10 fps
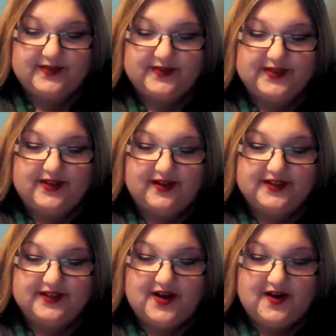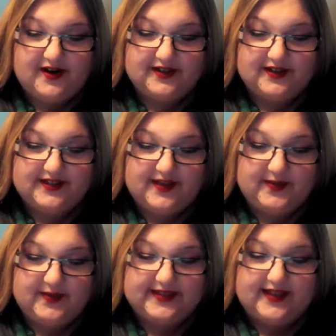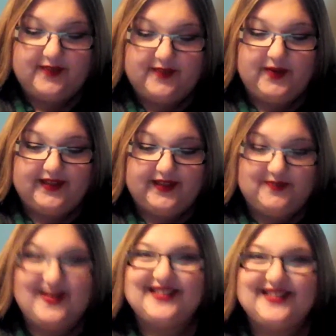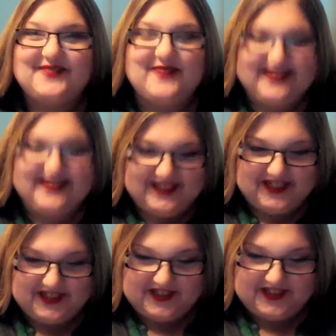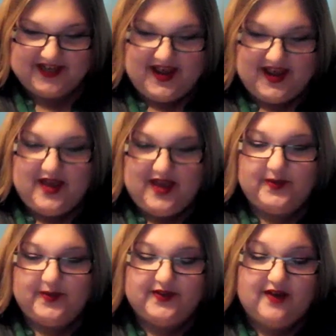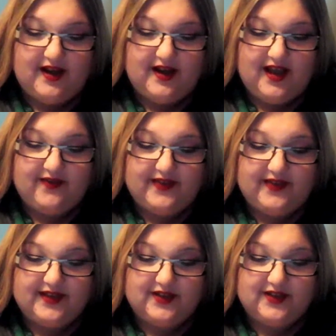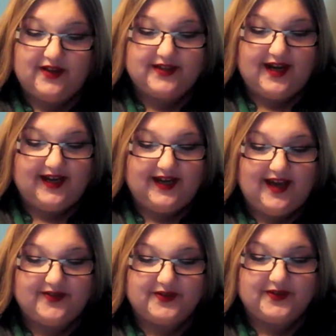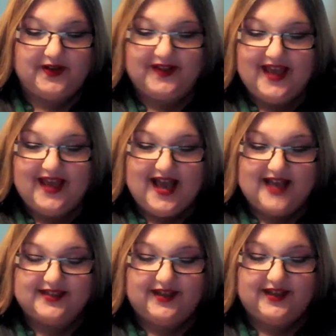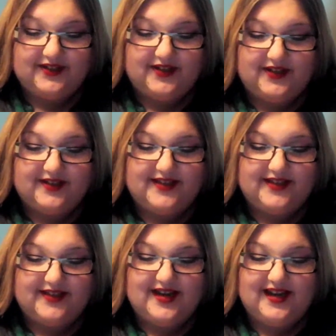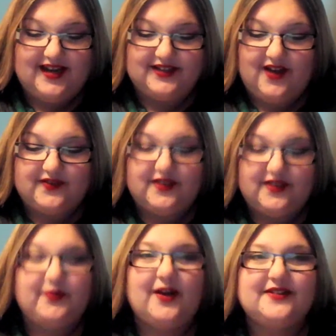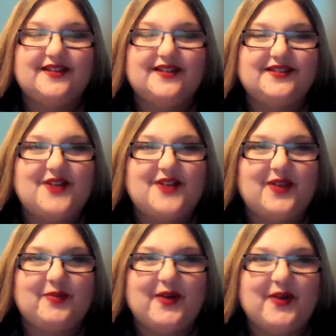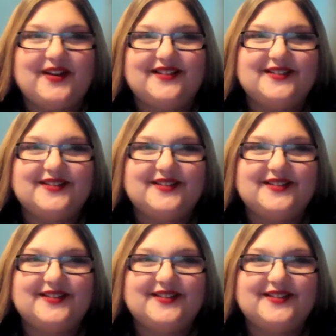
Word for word: Songs in our hearts that we celebrate the mess of messy church. We do not have things all tidy after all. As Claire Daw said, it's often the process, not the product.